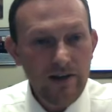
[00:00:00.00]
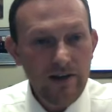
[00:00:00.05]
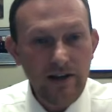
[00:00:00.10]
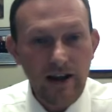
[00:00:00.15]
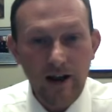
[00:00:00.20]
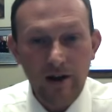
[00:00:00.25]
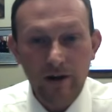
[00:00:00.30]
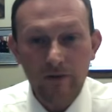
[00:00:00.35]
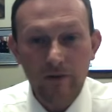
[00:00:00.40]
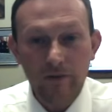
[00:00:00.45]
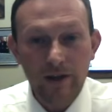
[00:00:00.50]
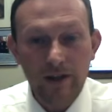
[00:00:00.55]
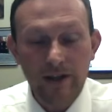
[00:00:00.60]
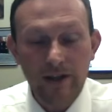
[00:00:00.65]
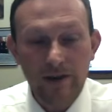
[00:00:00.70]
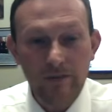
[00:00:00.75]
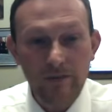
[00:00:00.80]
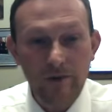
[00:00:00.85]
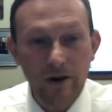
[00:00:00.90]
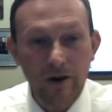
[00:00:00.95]
Now, if we
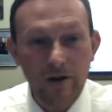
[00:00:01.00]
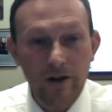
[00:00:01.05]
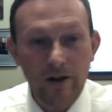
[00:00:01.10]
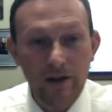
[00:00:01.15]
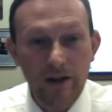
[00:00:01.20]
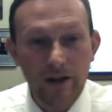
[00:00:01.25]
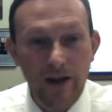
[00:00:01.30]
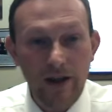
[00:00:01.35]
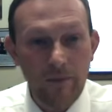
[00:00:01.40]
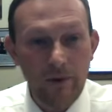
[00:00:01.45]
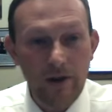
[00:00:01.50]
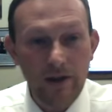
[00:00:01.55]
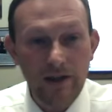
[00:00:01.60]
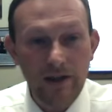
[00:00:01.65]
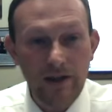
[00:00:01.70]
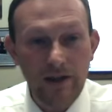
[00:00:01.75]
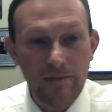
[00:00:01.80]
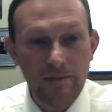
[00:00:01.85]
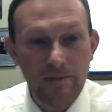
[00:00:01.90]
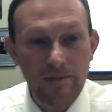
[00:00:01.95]
keep growing and we
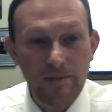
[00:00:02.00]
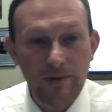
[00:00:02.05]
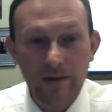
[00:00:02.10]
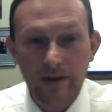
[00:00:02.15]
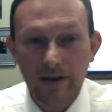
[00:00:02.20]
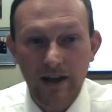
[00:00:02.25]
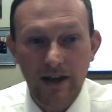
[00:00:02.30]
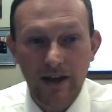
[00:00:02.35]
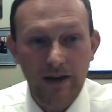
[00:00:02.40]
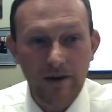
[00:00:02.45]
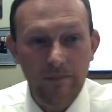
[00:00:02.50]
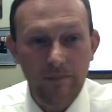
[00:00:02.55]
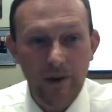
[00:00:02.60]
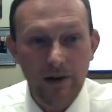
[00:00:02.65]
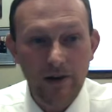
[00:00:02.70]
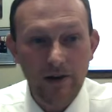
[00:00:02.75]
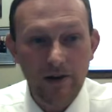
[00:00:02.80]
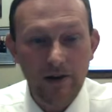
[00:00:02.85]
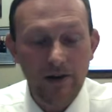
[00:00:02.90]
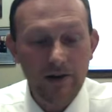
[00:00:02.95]
keep getting
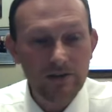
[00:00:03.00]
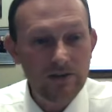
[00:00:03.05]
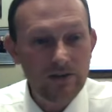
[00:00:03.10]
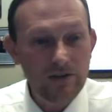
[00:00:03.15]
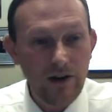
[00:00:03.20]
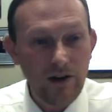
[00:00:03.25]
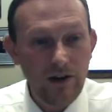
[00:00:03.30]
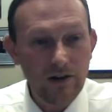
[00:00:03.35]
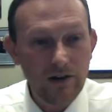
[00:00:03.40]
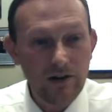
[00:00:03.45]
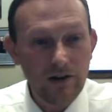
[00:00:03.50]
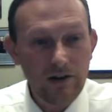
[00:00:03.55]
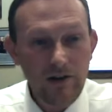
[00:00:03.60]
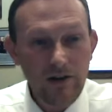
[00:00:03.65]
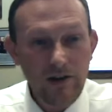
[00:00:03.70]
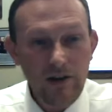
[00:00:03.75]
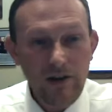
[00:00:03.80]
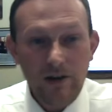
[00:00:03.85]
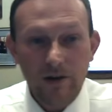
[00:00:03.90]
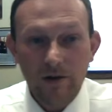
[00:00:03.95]
bigger and stronger,
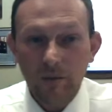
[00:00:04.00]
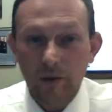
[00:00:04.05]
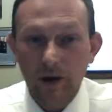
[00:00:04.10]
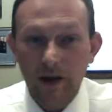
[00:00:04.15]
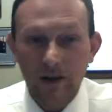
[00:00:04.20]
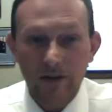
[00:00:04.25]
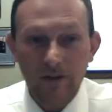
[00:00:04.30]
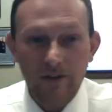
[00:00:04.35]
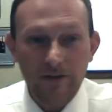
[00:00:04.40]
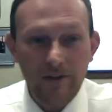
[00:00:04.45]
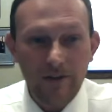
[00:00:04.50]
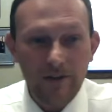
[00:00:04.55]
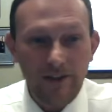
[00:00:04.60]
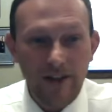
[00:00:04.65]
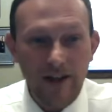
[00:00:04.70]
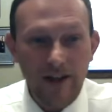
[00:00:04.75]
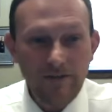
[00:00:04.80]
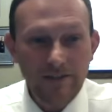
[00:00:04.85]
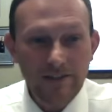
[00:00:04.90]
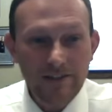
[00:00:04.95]
well, the
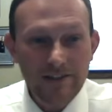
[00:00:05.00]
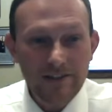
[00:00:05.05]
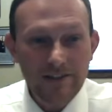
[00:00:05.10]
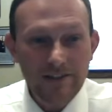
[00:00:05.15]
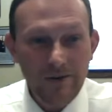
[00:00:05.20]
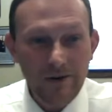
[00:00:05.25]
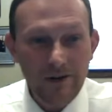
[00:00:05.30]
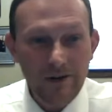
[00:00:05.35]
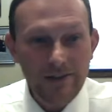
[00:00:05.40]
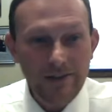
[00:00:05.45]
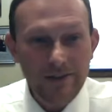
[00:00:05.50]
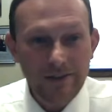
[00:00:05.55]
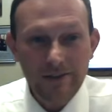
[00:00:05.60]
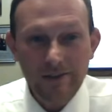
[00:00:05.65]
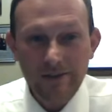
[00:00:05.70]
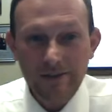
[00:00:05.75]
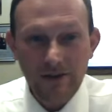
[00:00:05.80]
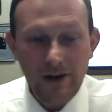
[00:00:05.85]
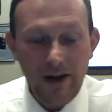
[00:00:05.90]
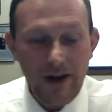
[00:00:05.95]
left is going
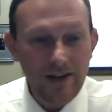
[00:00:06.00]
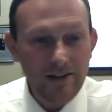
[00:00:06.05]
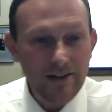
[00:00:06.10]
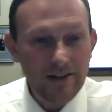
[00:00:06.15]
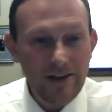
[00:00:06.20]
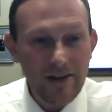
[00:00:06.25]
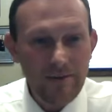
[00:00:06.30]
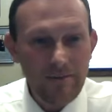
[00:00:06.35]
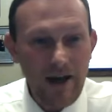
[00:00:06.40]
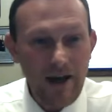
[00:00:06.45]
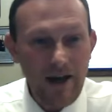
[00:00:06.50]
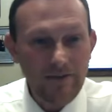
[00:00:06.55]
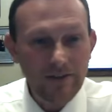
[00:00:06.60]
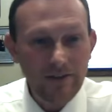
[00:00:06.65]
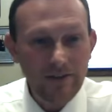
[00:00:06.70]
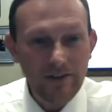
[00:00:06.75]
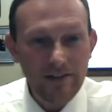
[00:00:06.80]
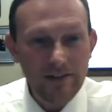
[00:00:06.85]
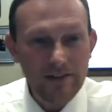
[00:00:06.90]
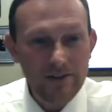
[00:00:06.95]
to try to come
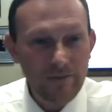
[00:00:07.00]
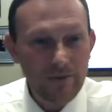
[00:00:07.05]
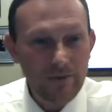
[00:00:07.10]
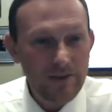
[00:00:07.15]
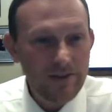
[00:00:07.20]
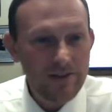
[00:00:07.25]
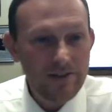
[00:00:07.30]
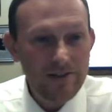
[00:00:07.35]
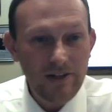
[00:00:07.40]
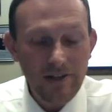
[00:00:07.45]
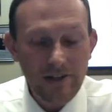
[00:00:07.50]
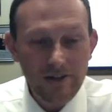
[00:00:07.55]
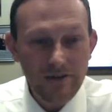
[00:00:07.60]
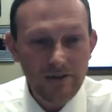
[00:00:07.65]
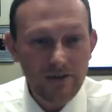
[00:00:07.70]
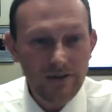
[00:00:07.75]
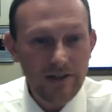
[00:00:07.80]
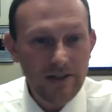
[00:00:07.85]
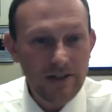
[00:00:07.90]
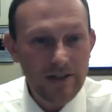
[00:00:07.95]
after this with its
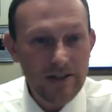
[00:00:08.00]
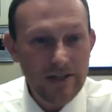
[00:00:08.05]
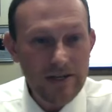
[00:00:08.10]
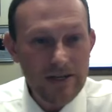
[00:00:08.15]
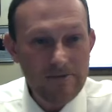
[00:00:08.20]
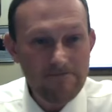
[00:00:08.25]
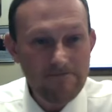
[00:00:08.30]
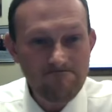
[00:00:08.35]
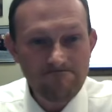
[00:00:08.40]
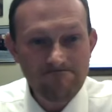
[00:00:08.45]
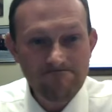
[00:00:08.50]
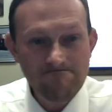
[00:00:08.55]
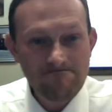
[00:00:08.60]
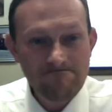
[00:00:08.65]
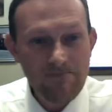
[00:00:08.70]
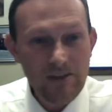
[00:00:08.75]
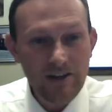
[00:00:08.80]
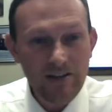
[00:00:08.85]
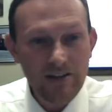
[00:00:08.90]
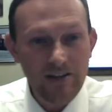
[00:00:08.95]
own um,
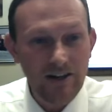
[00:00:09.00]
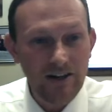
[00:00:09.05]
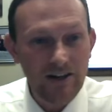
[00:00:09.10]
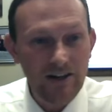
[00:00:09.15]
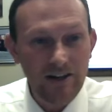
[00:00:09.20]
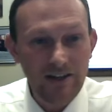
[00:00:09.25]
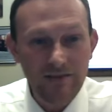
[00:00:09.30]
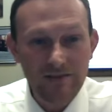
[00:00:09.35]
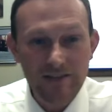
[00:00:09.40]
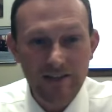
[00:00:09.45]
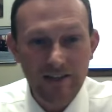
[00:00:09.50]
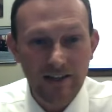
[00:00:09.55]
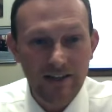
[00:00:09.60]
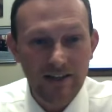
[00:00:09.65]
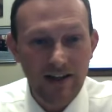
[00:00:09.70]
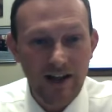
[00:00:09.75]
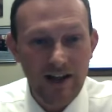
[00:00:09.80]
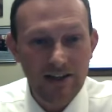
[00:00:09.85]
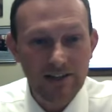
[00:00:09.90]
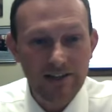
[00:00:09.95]
narratives,
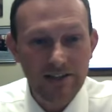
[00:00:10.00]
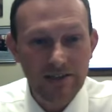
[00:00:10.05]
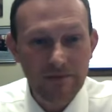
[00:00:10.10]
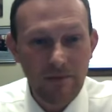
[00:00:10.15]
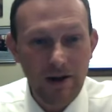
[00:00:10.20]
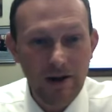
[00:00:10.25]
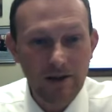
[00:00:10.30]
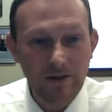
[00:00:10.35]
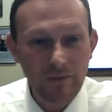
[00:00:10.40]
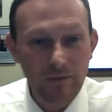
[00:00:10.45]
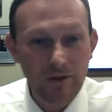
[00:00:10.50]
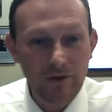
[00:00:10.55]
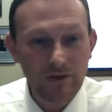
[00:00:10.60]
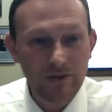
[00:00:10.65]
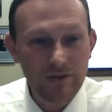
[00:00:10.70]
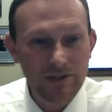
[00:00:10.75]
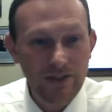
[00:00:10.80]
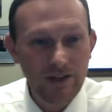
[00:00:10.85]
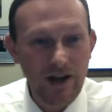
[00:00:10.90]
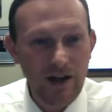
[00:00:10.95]
and I suspect
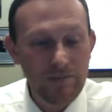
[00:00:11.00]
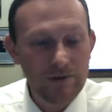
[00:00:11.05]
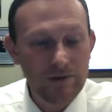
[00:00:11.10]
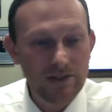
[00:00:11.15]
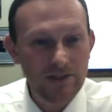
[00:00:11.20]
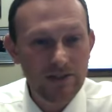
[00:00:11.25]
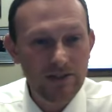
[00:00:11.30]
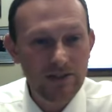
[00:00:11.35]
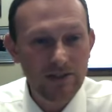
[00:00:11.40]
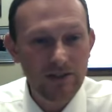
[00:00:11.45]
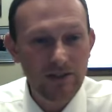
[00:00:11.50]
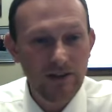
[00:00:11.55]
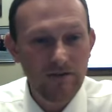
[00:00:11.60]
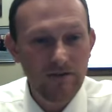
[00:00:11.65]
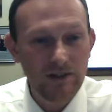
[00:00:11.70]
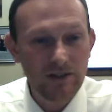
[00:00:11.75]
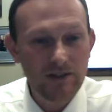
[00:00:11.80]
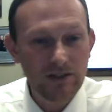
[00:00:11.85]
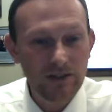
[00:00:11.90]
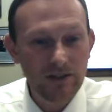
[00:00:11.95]
we'll see opposition
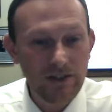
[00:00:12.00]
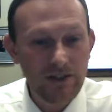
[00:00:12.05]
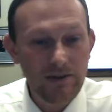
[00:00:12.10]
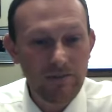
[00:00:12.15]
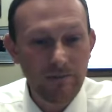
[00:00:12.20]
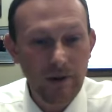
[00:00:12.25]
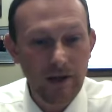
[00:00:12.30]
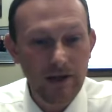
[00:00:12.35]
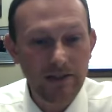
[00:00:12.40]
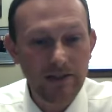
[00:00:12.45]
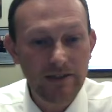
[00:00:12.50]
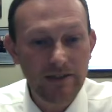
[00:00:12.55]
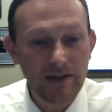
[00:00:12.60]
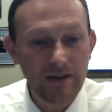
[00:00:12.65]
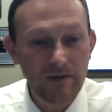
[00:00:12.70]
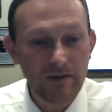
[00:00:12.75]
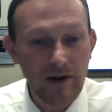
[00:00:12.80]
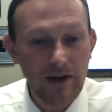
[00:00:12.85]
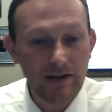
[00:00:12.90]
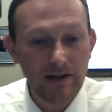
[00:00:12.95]
eventually, but
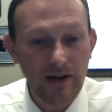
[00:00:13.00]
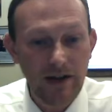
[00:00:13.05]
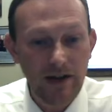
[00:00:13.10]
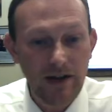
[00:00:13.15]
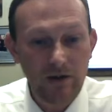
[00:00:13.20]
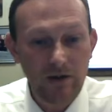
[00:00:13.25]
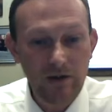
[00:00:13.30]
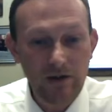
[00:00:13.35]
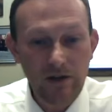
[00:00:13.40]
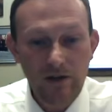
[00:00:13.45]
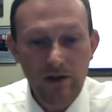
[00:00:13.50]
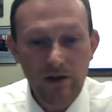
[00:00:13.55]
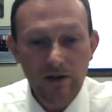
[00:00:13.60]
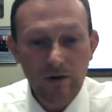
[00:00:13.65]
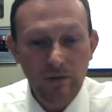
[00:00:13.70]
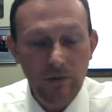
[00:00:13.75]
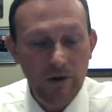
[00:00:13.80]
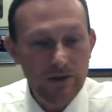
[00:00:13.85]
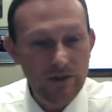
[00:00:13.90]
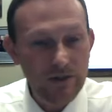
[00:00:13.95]
uh, right now,
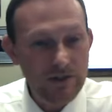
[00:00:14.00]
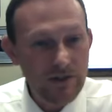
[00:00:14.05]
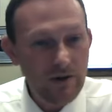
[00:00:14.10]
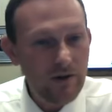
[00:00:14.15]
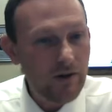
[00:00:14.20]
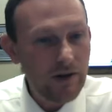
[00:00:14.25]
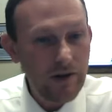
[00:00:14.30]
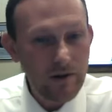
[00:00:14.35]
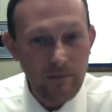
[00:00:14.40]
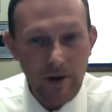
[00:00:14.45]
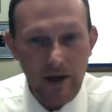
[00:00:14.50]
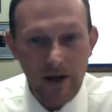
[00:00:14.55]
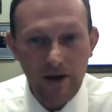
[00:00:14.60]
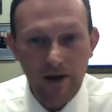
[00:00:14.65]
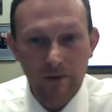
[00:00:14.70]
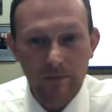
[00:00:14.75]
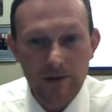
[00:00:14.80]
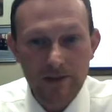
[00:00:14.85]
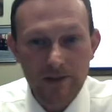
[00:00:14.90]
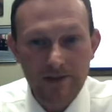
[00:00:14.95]
we're just going about
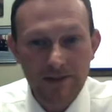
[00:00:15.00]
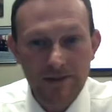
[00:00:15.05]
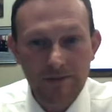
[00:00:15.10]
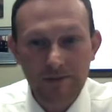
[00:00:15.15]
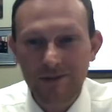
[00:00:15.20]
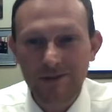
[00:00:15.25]
our business.